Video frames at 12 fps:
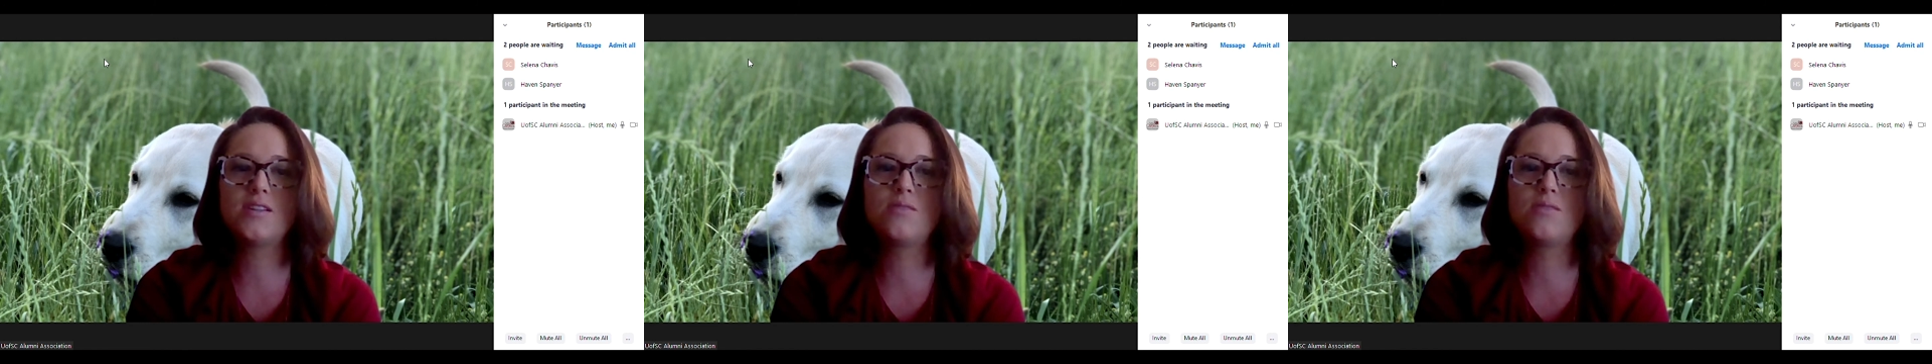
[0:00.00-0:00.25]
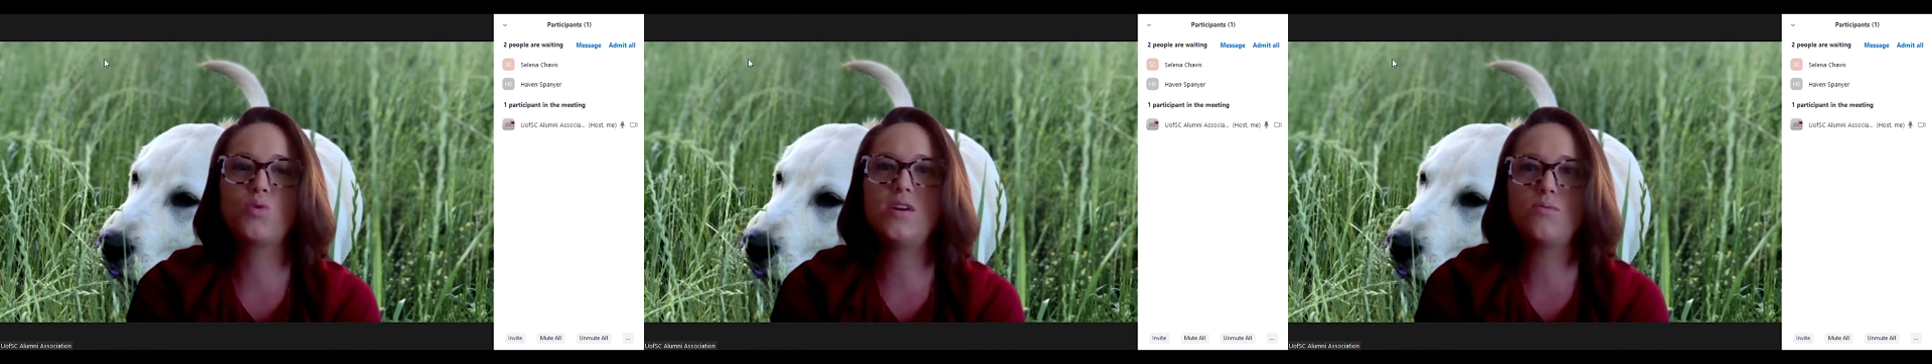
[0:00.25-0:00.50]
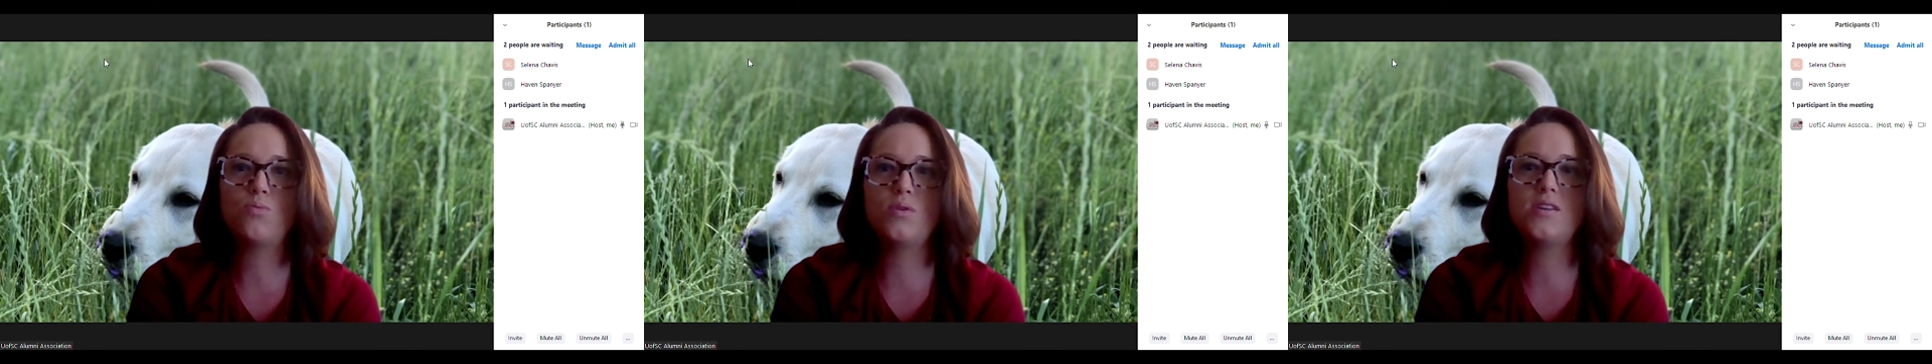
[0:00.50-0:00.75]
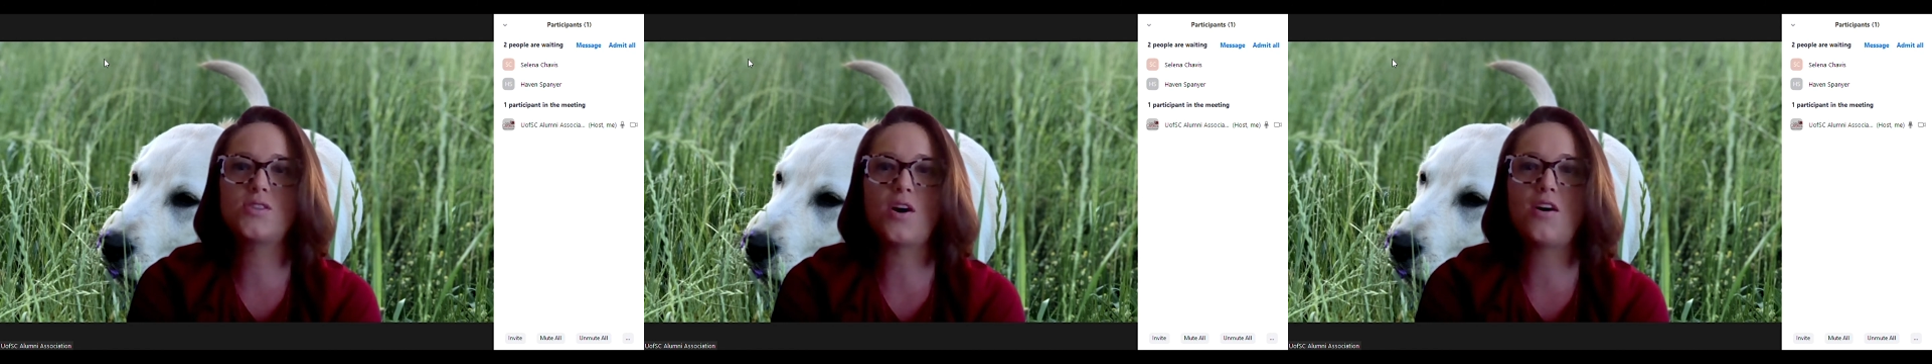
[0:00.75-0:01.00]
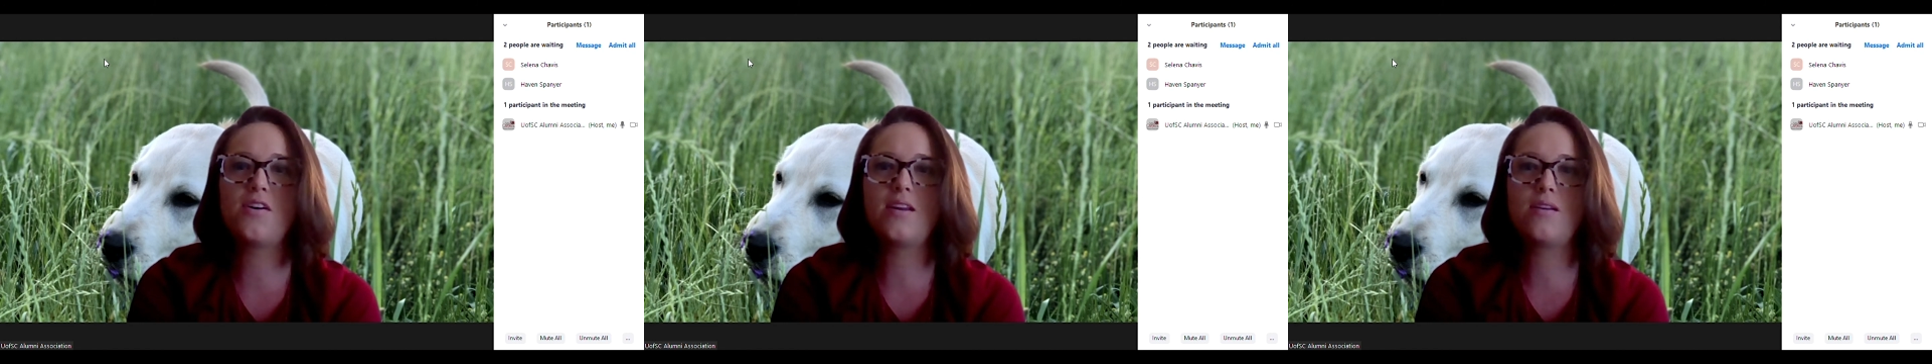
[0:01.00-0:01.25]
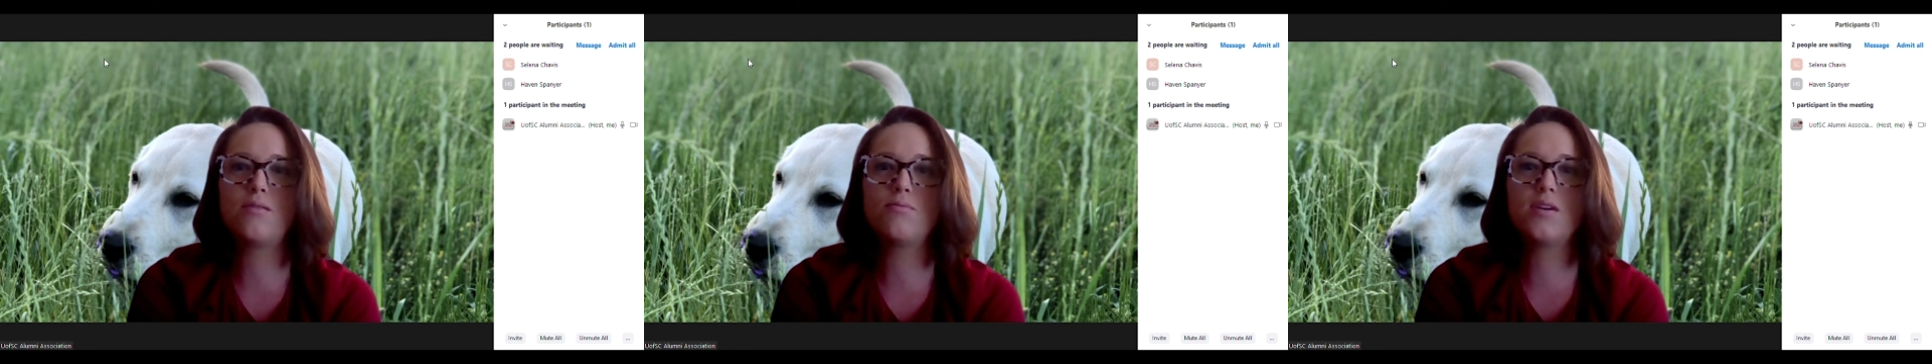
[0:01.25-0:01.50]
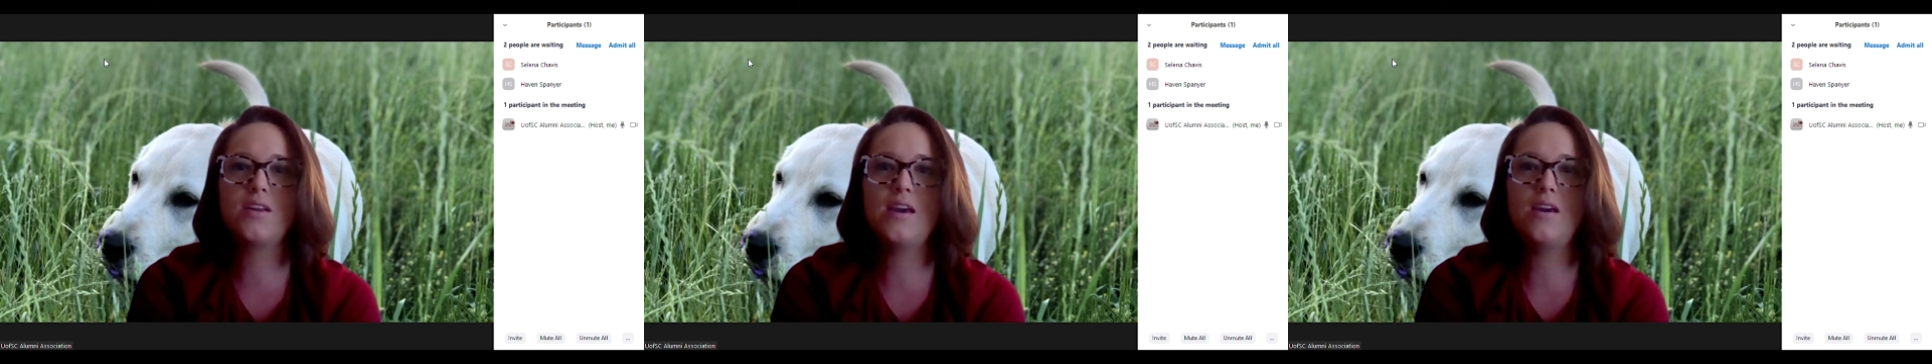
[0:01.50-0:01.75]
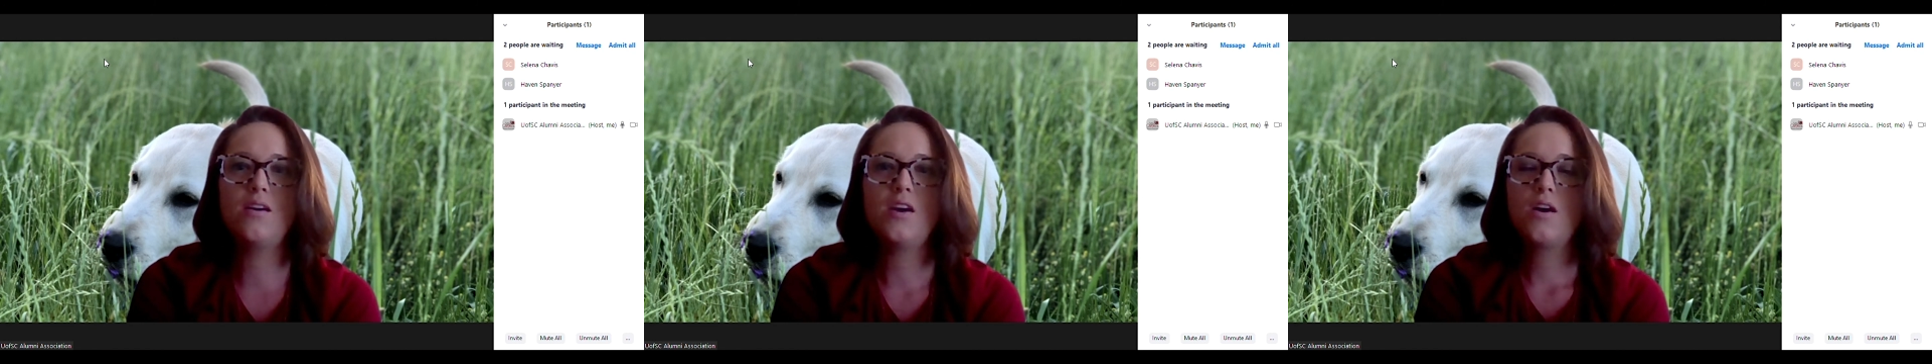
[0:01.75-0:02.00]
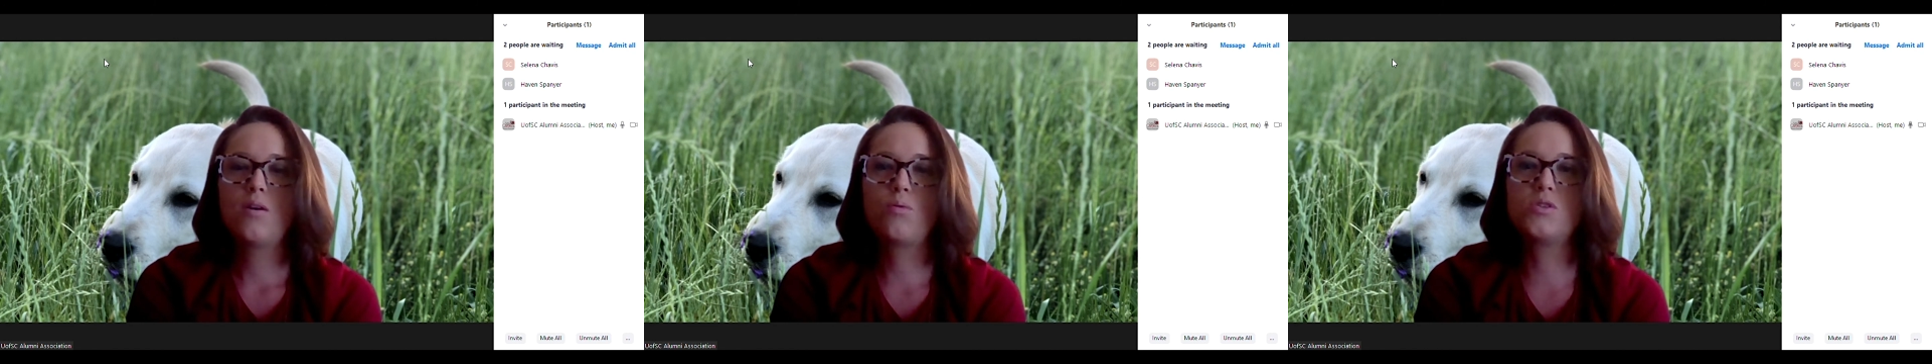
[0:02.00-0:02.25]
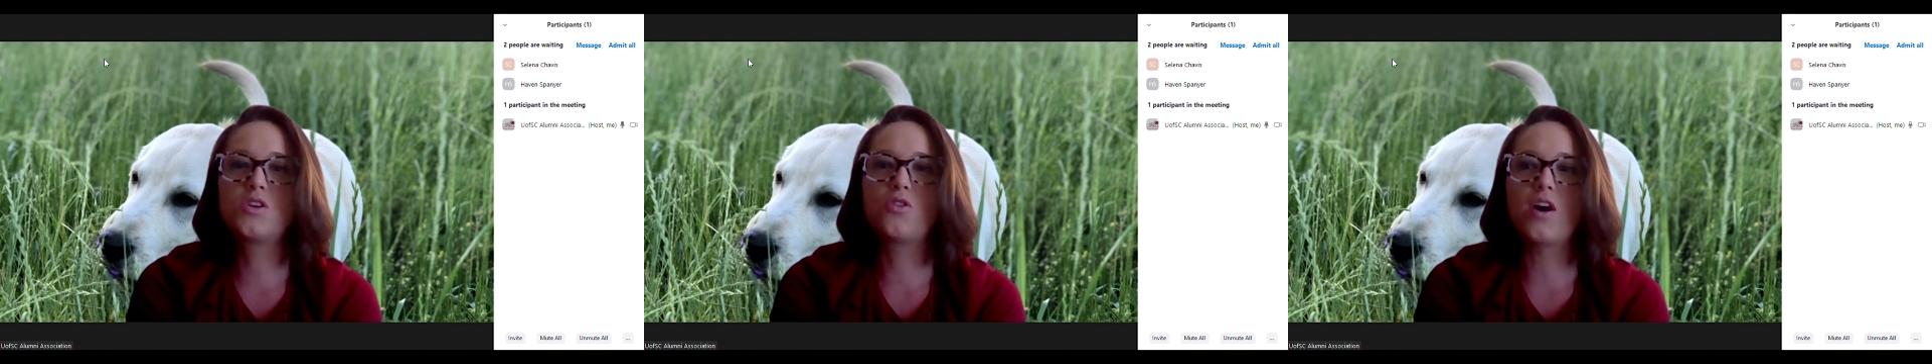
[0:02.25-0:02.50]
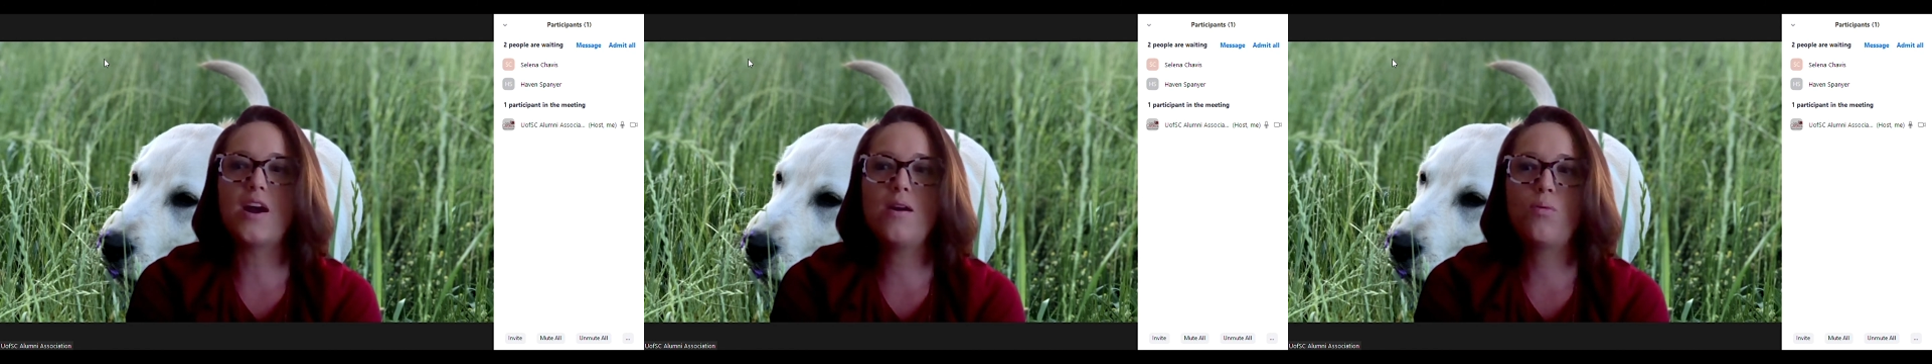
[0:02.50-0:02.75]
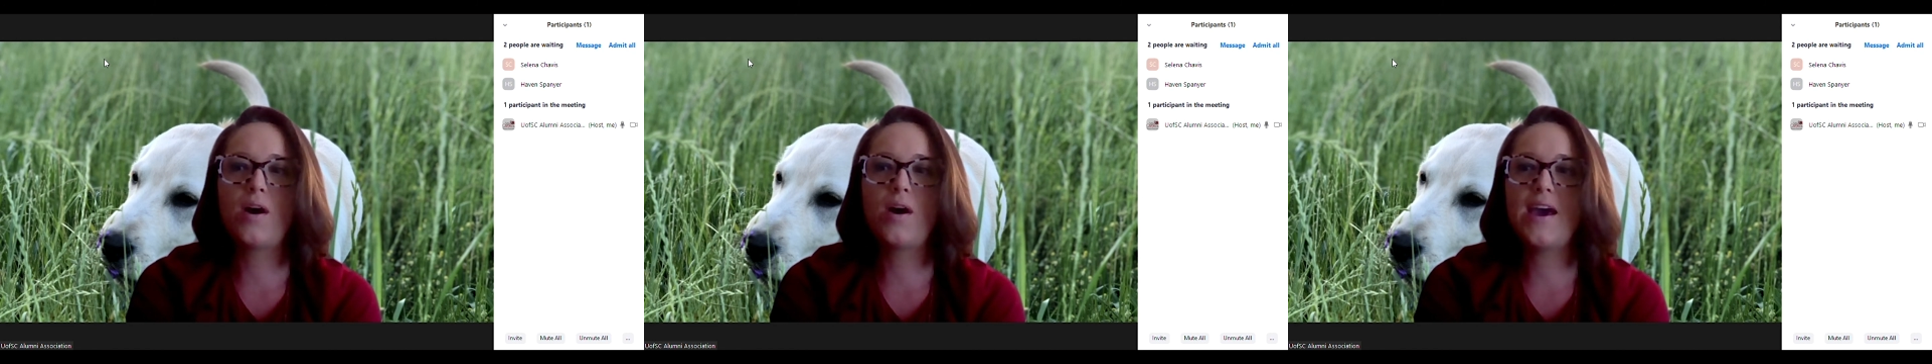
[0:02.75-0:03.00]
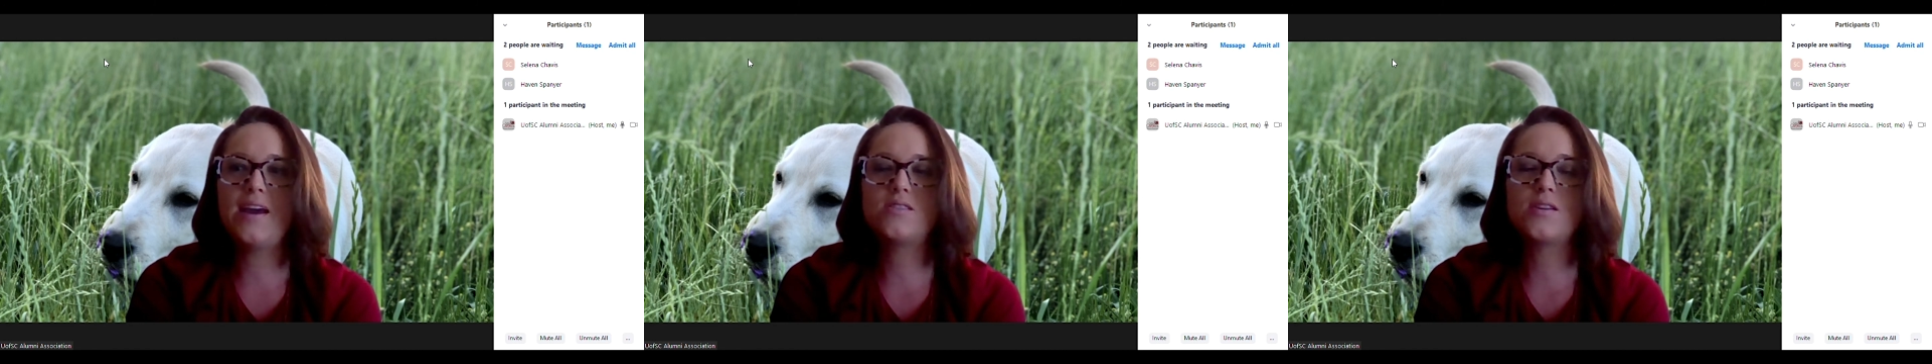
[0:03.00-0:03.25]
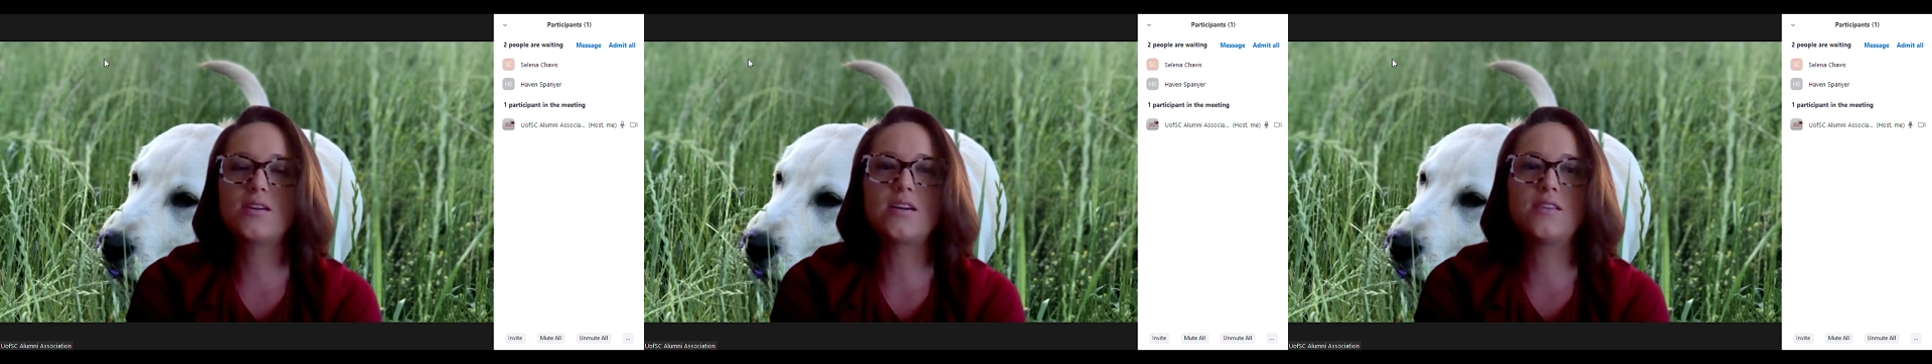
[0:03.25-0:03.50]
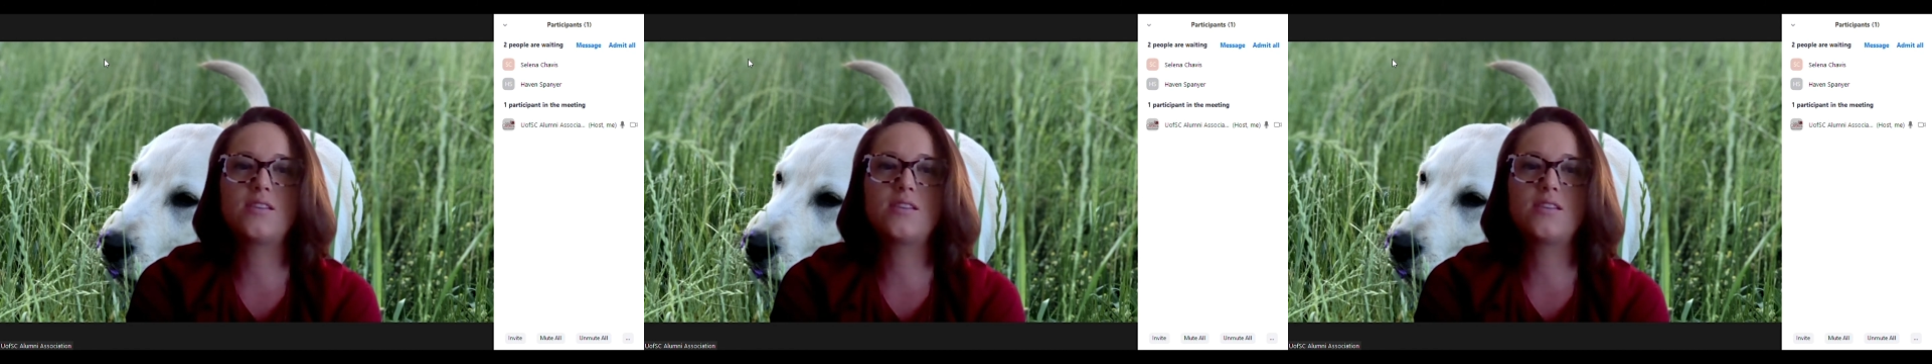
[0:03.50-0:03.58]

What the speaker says: and we saw that it really was a great way to